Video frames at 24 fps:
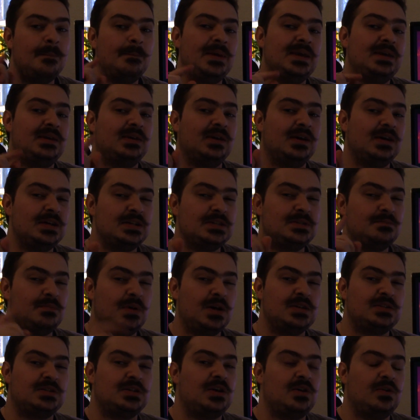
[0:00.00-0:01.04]
because
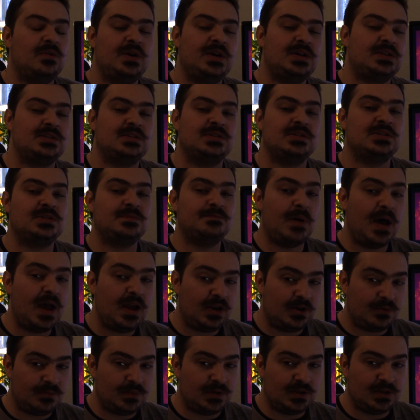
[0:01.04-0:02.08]
MasakoX
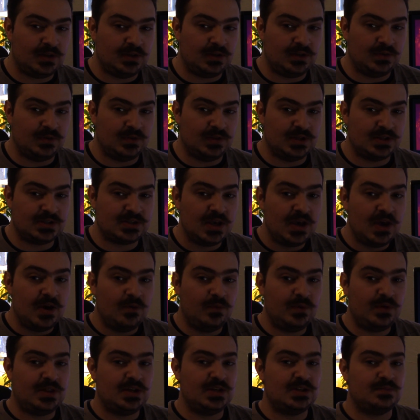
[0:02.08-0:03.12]
inspired me to do this
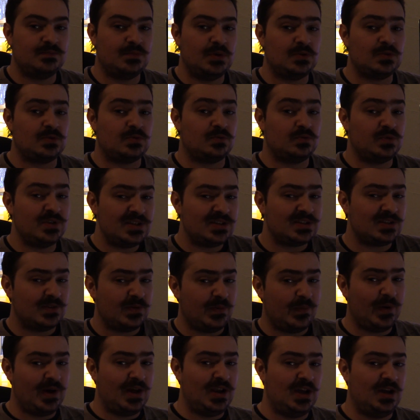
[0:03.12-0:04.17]
with his most recent
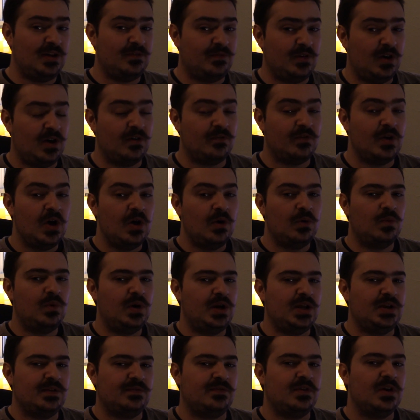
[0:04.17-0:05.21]
what-if of what
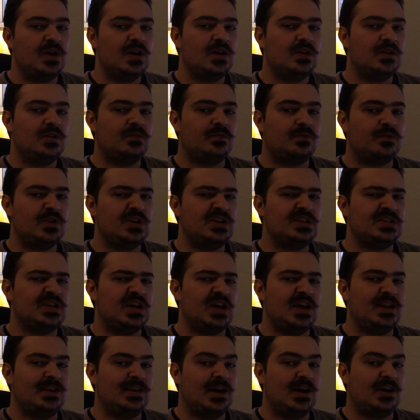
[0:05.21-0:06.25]
if Frieza
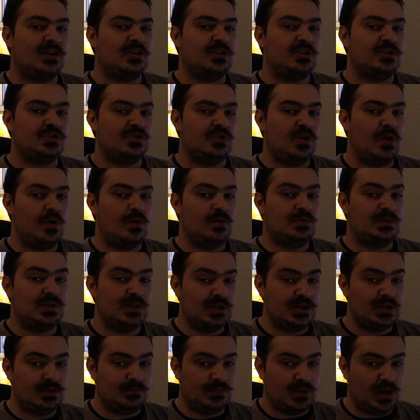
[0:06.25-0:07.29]
and Dr. Gero
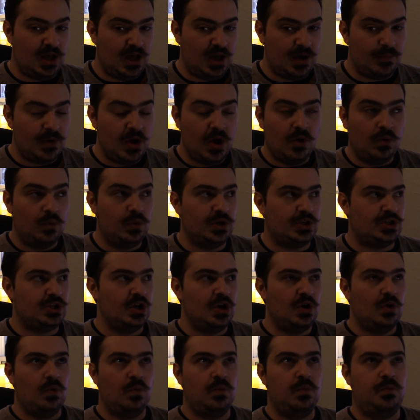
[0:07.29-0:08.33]
teamed up, which,
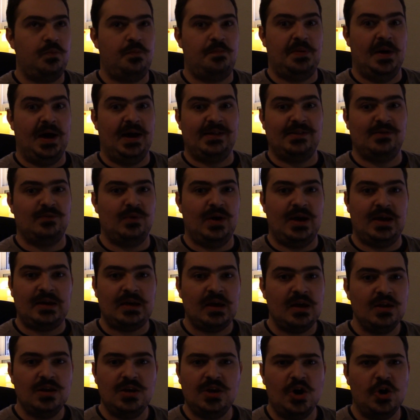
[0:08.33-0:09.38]
by the way,
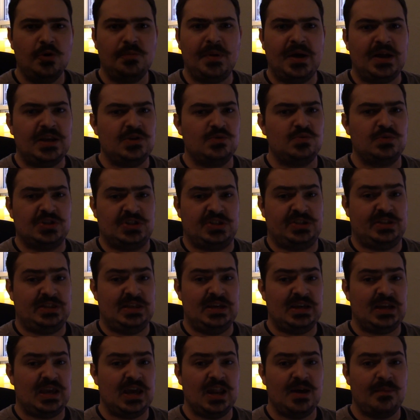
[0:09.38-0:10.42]
nobody was
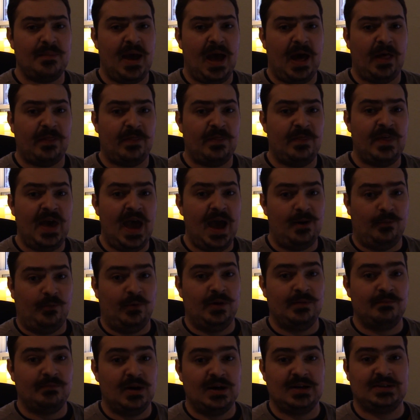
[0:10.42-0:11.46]
thinking about that
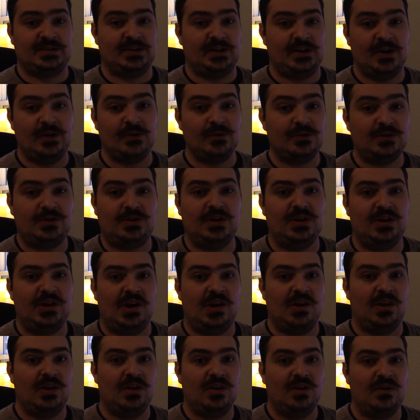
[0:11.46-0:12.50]
one, Masako. Good
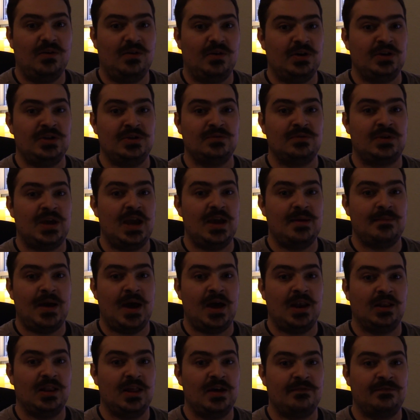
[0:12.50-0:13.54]
lord, you came
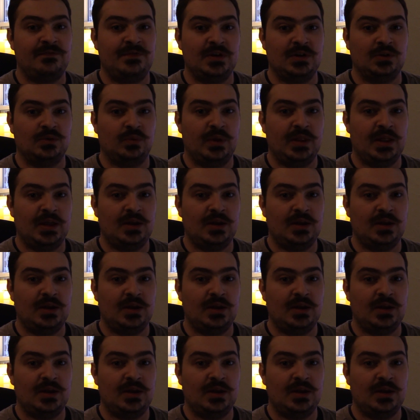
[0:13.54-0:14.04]
out of left field with